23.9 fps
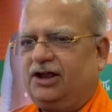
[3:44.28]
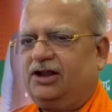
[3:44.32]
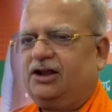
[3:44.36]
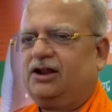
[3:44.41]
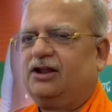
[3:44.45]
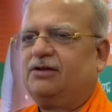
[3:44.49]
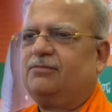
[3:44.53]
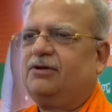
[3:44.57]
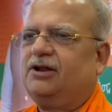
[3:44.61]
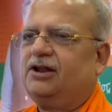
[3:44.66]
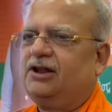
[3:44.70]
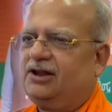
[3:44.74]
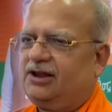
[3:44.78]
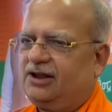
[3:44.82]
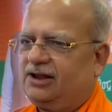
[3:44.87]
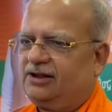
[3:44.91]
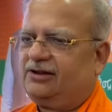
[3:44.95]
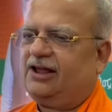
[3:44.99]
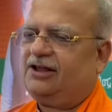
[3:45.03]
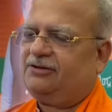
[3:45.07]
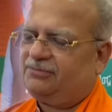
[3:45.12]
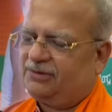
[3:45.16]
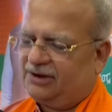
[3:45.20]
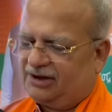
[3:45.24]
in urban areas
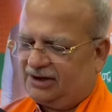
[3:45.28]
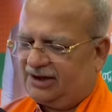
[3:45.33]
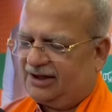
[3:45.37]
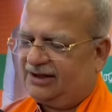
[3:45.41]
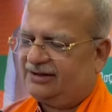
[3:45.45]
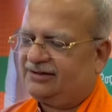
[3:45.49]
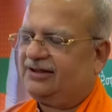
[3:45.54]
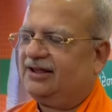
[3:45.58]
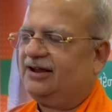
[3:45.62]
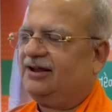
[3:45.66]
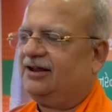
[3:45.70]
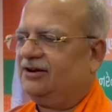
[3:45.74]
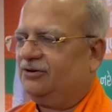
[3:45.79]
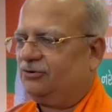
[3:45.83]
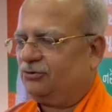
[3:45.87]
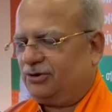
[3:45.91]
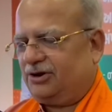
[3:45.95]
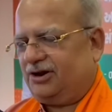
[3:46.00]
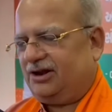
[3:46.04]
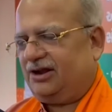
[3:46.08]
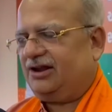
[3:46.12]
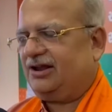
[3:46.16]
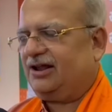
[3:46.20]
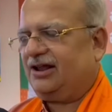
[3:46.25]
has been less than in
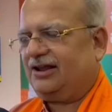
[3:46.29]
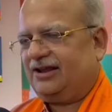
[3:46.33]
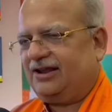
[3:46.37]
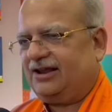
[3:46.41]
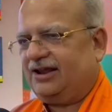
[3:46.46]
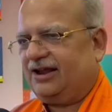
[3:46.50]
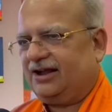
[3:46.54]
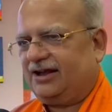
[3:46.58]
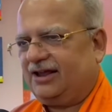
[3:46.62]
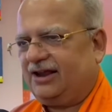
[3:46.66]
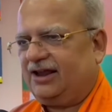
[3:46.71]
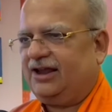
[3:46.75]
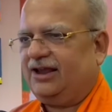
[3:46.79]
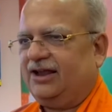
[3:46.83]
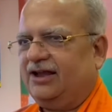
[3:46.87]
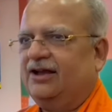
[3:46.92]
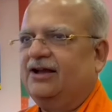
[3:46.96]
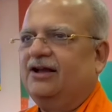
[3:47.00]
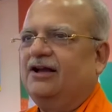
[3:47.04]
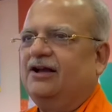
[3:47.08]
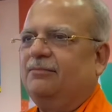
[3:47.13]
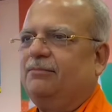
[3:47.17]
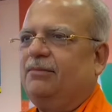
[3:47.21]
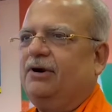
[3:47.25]
rural areas, I agree.
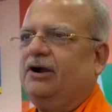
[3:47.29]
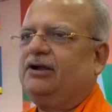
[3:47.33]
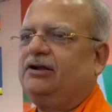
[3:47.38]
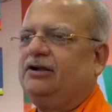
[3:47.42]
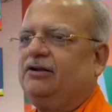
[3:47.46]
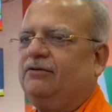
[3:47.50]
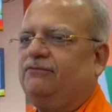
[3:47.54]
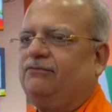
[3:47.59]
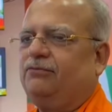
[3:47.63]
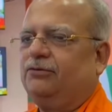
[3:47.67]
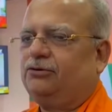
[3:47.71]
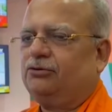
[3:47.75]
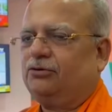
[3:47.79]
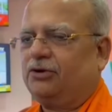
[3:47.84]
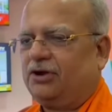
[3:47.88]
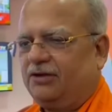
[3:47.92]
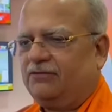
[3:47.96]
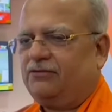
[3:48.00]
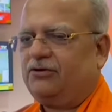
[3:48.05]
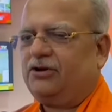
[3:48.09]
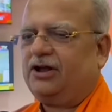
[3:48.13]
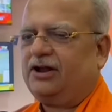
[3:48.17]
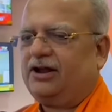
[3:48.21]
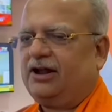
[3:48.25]
But to
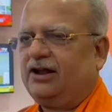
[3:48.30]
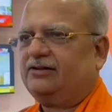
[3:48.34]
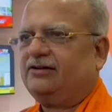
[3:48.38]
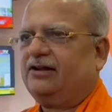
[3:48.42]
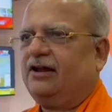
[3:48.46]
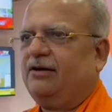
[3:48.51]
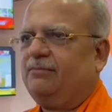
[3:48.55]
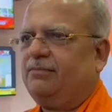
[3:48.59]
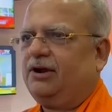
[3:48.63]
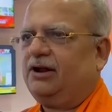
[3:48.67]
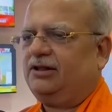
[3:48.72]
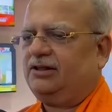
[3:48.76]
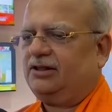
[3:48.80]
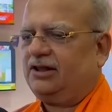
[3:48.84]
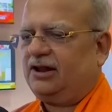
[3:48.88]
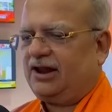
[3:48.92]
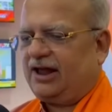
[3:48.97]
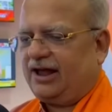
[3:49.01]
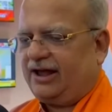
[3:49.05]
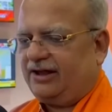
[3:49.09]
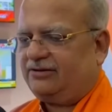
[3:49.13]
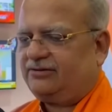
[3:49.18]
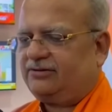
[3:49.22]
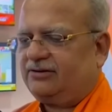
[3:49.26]
give you an example, in the
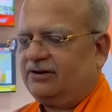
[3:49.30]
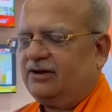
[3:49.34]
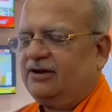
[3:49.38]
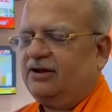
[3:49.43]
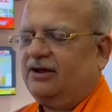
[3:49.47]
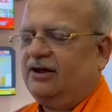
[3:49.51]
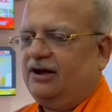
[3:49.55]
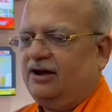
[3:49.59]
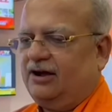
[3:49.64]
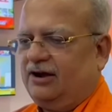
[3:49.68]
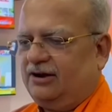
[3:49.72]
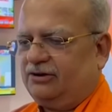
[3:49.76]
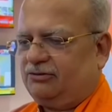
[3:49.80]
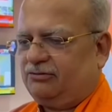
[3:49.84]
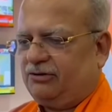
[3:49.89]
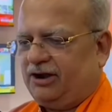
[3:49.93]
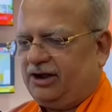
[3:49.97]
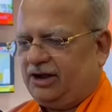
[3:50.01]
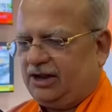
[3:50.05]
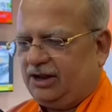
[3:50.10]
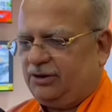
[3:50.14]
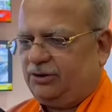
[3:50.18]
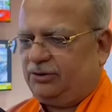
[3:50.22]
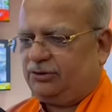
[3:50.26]
last
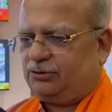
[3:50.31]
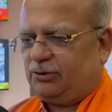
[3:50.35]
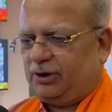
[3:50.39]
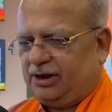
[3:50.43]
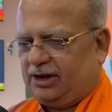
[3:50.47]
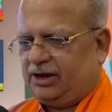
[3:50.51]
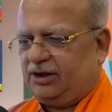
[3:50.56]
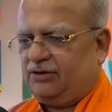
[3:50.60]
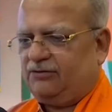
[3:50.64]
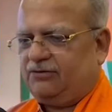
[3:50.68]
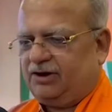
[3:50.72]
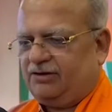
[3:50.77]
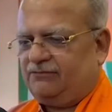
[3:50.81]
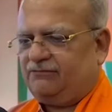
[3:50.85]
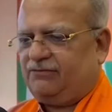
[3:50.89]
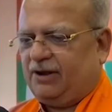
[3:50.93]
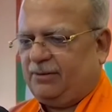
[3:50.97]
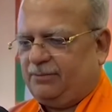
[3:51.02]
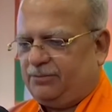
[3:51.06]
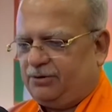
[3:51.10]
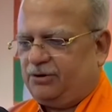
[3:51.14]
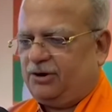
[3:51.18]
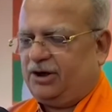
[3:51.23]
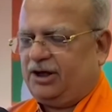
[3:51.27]
2021
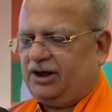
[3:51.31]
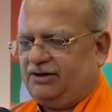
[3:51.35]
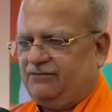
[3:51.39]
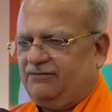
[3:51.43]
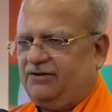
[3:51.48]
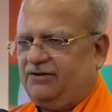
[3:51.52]
February,